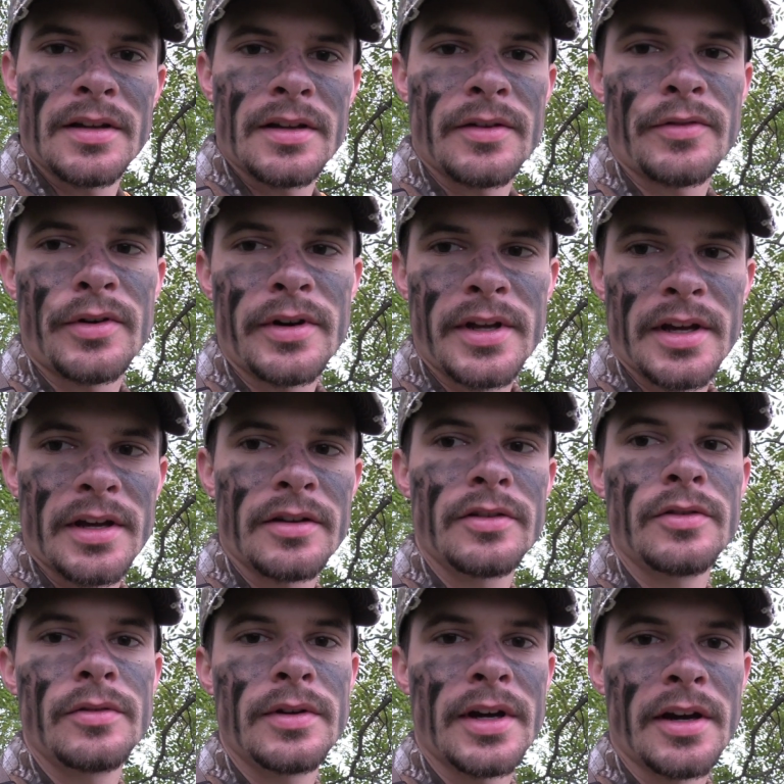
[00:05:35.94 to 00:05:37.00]
I've already had
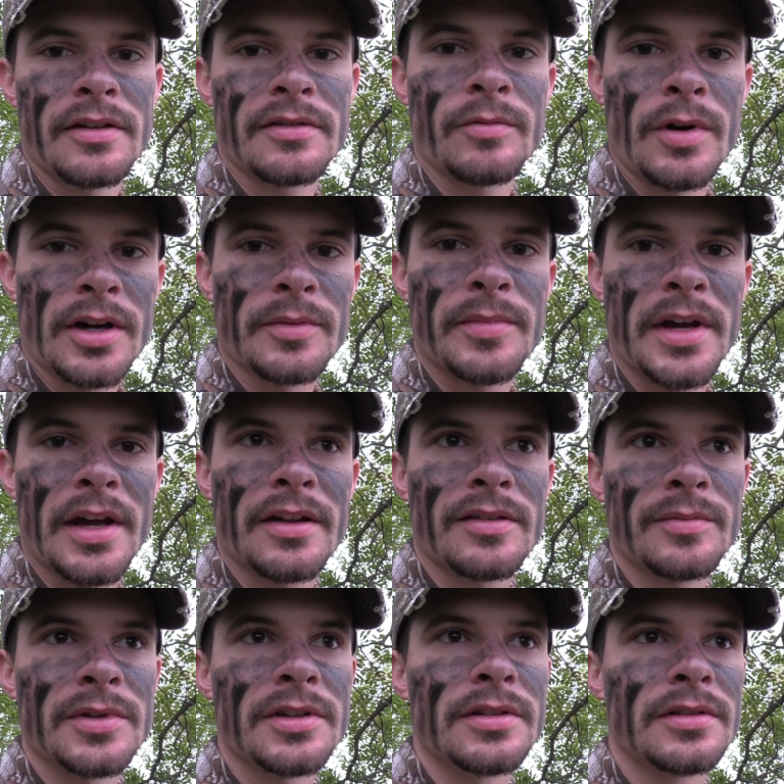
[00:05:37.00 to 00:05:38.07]
2 guys walk past
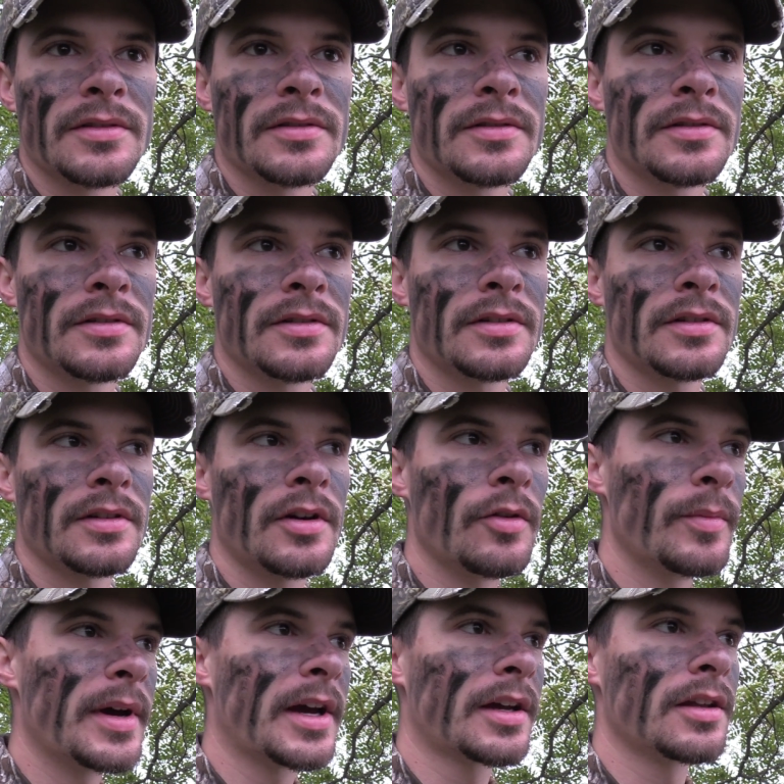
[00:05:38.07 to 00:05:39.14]
me to go
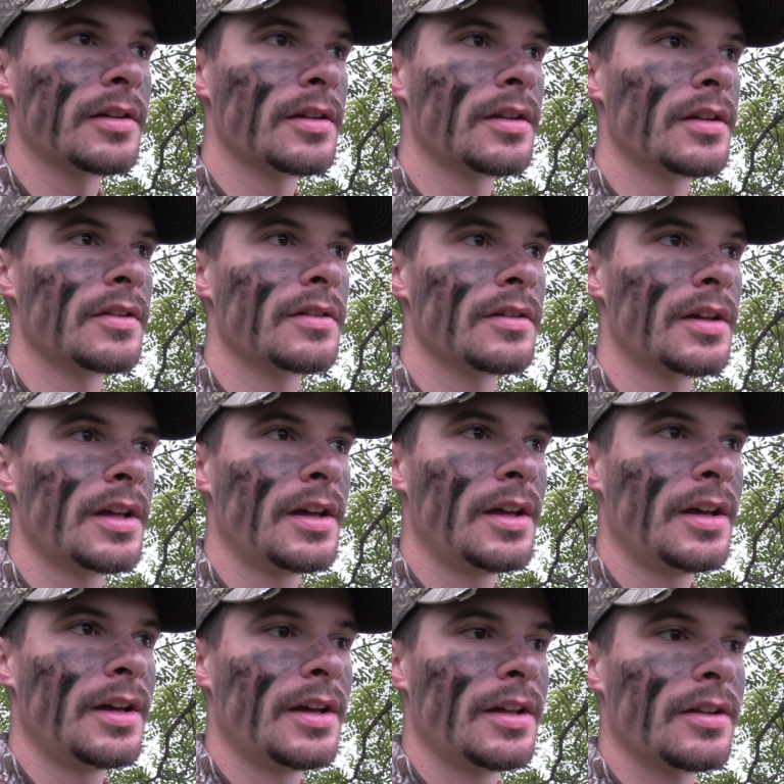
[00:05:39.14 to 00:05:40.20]
back into this.
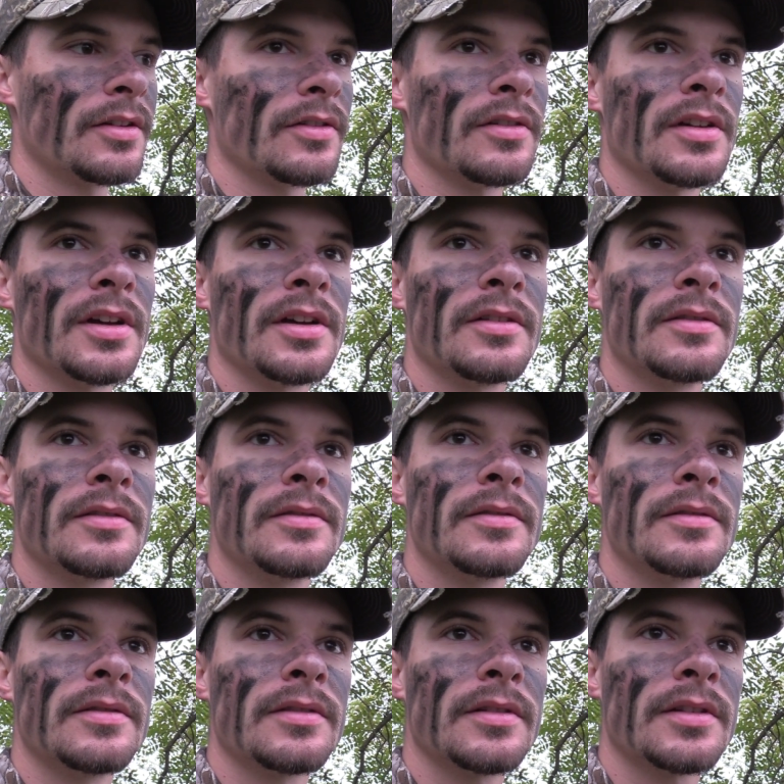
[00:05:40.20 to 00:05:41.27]
There's a
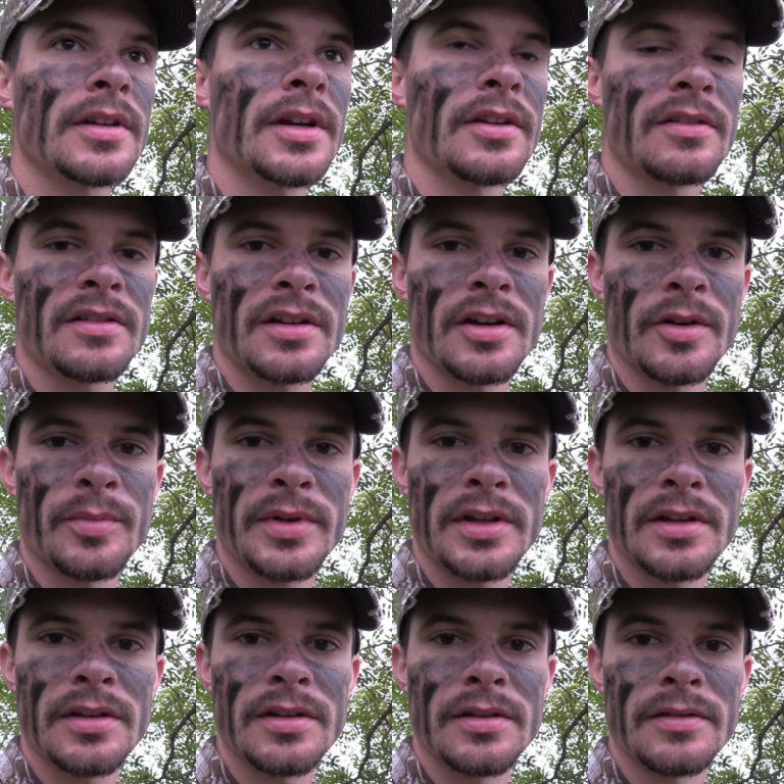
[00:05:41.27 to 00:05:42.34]
kind of
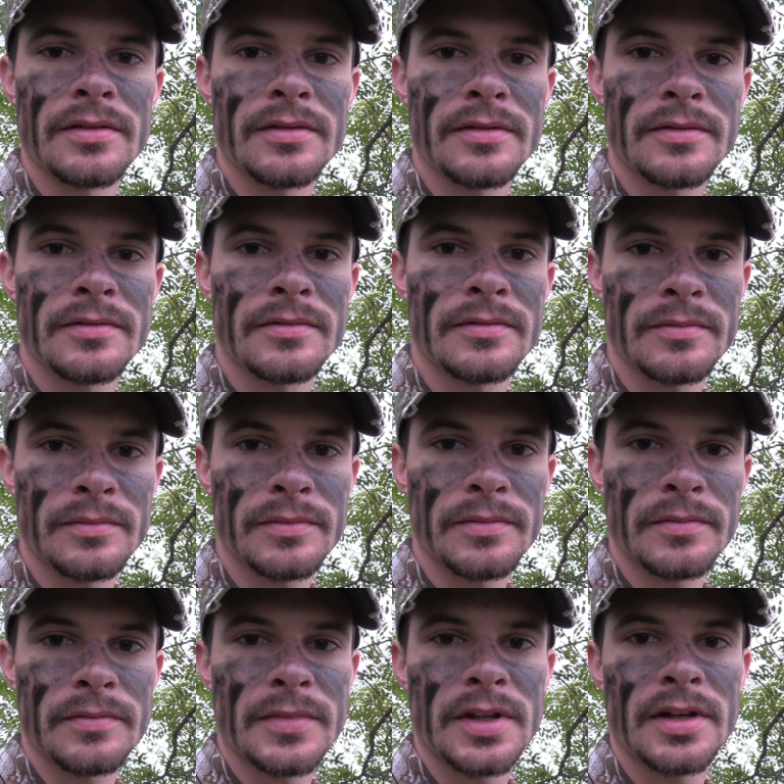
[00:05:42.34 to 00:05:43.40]
CRP
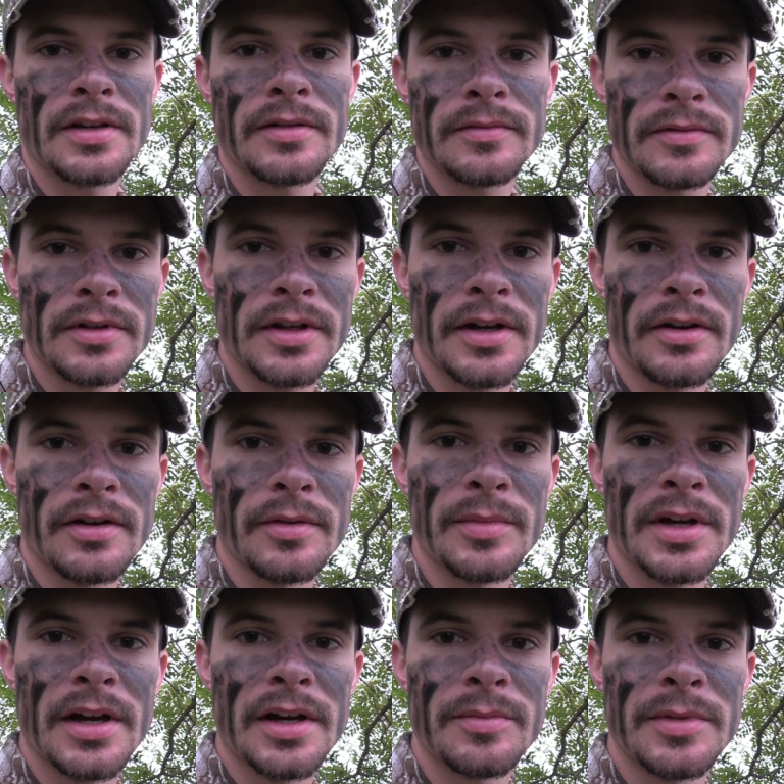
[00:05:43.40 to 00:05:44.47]
little area
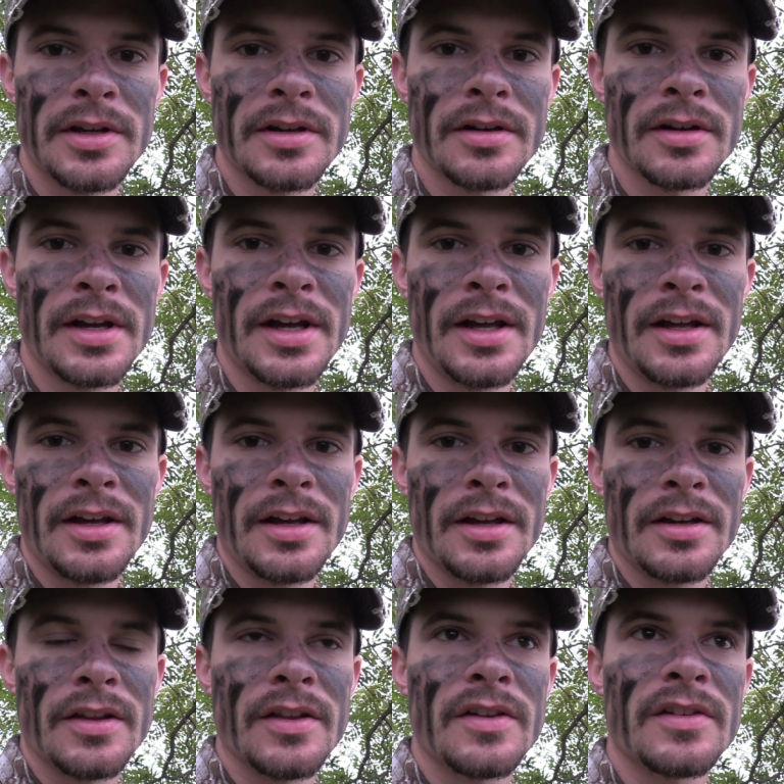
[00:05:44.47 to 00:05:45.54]
behind me here
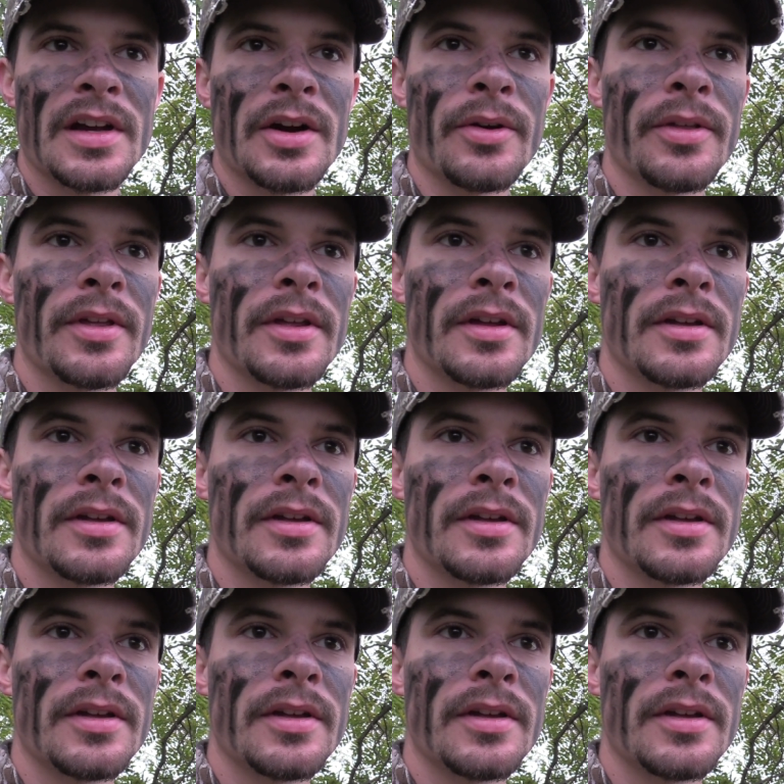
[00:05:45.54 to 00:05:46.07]
to the south.